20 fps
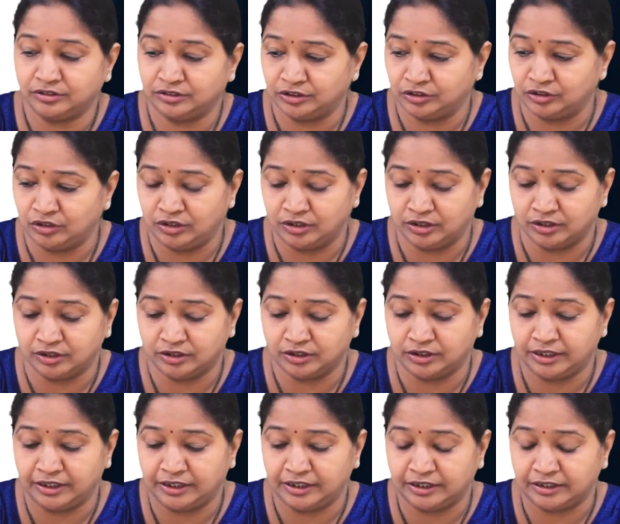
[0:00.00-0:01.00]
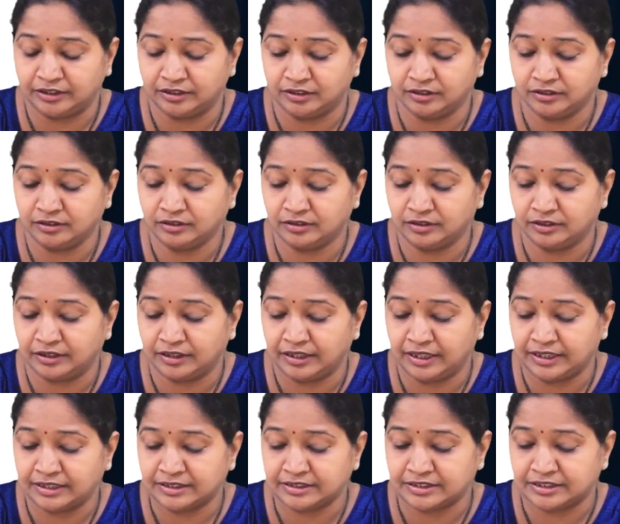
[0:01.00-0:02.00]
You learn it in the
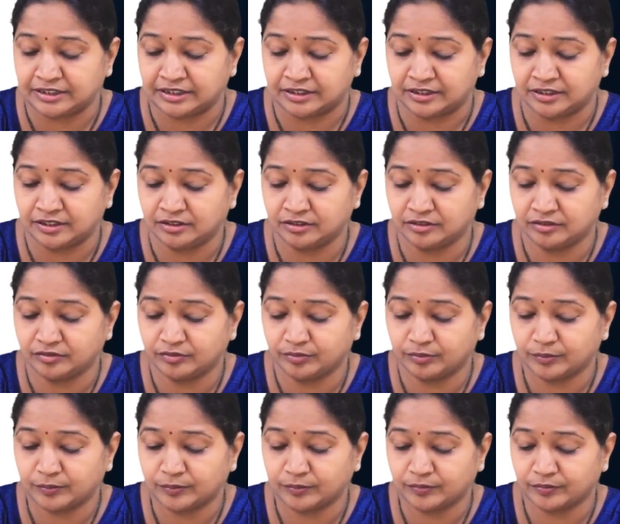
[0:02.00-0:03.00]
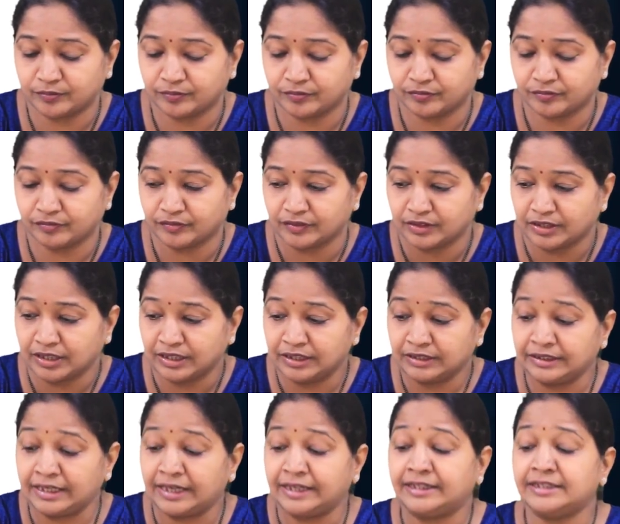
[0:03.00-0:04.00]
next year.
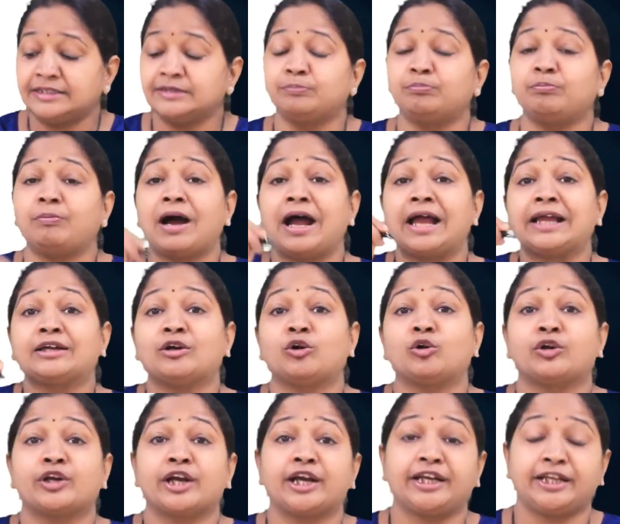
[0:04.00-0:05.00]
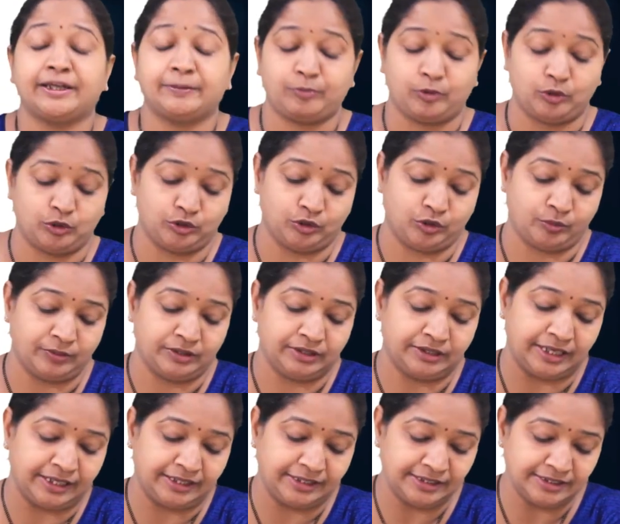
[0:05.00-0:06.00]
That is biquadratic polynomial.
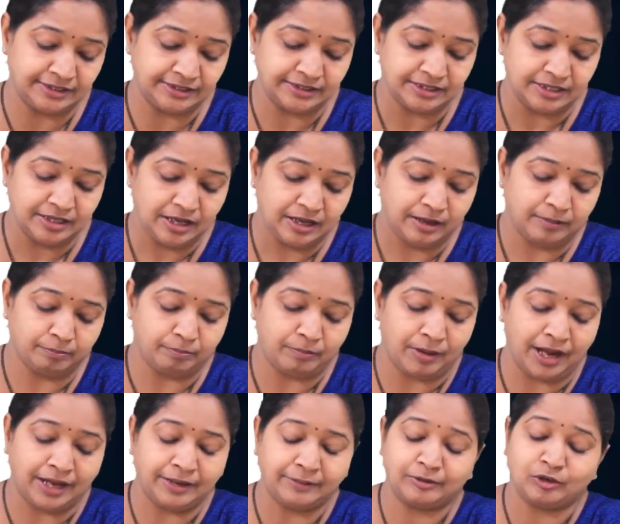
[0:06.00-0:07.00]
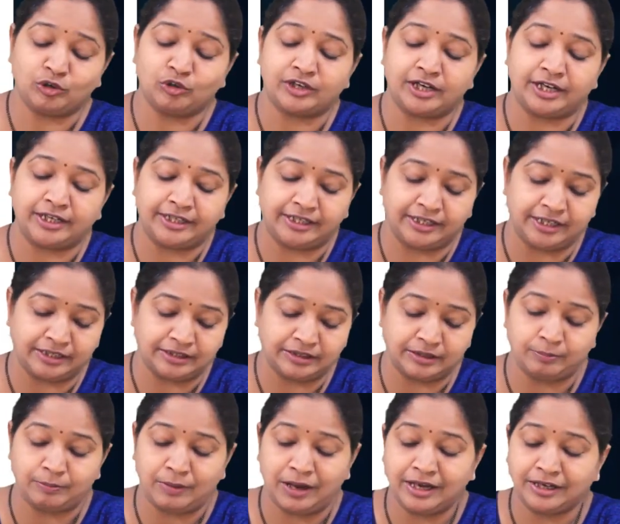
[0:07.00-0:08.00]
That is biquadratic, and
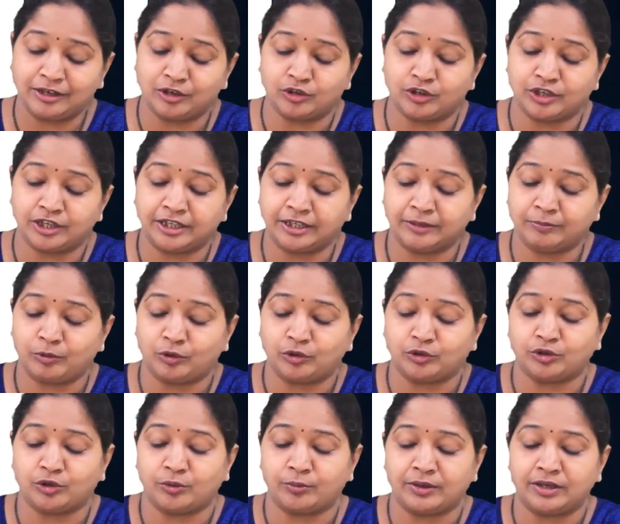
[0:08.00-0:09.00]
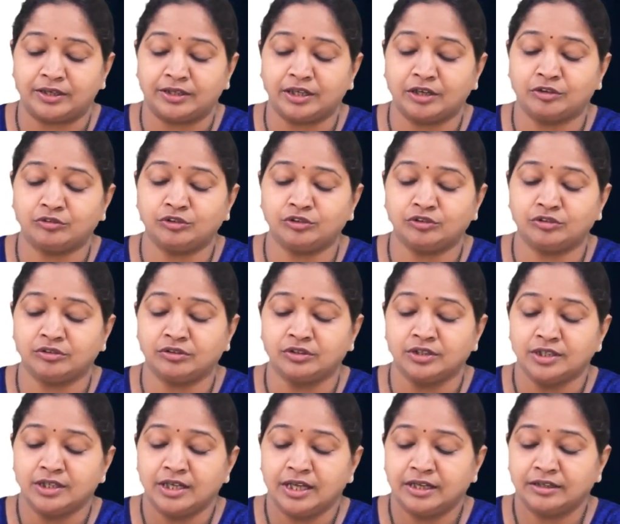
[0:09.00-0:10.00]
the biquadratic polynomial. Now you
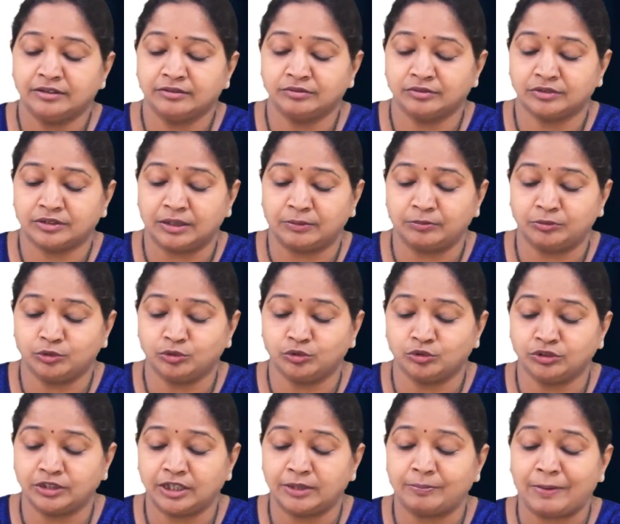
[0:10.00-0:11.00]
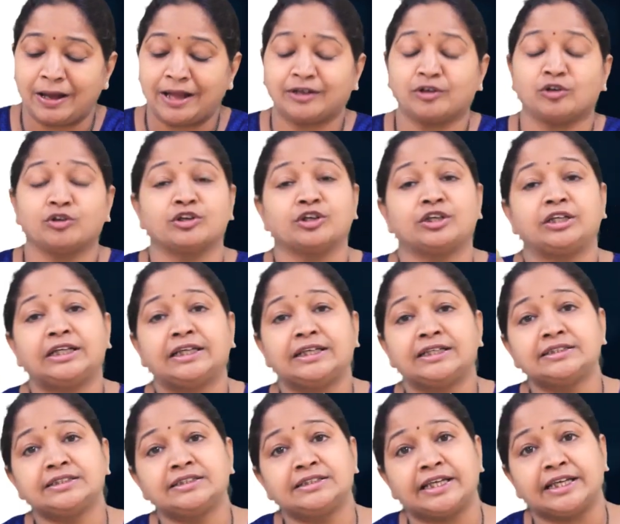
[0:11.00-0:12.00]
come to know that biquadratic
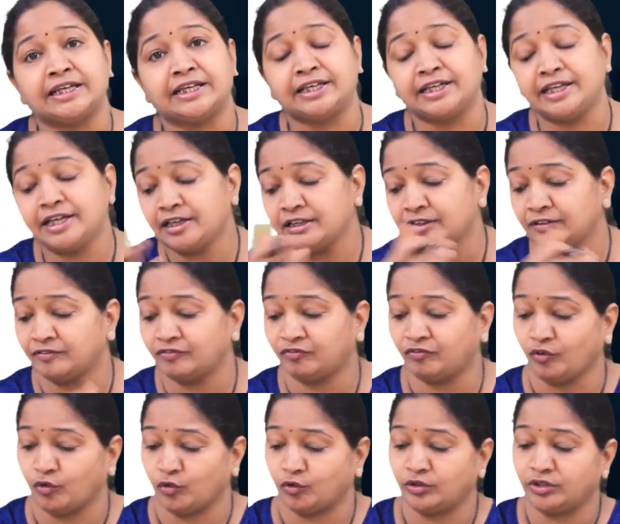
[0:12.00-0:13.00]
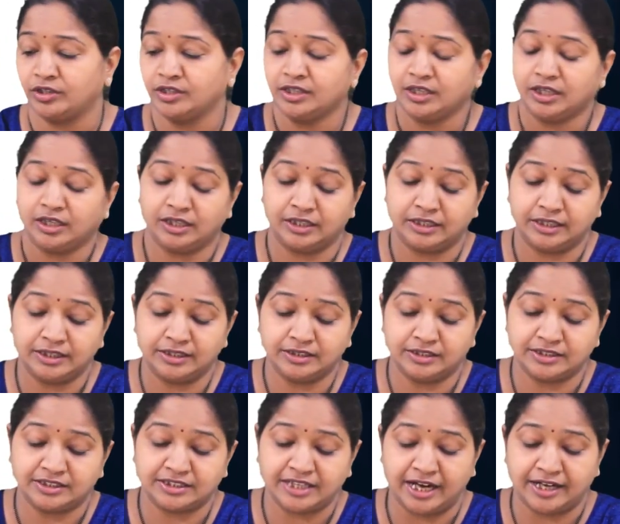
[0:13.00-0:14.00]
is degree 4. Again,
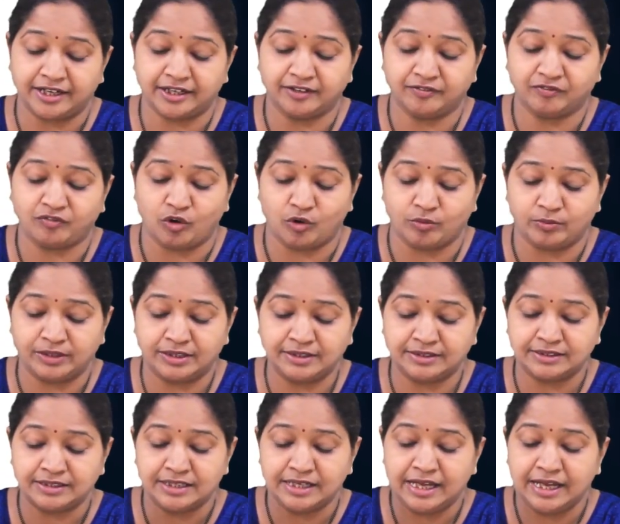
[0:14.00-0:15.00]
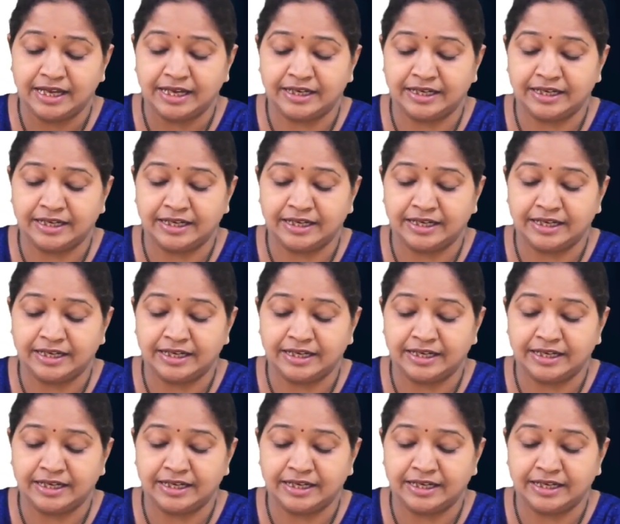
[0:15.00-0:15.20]
the standard form is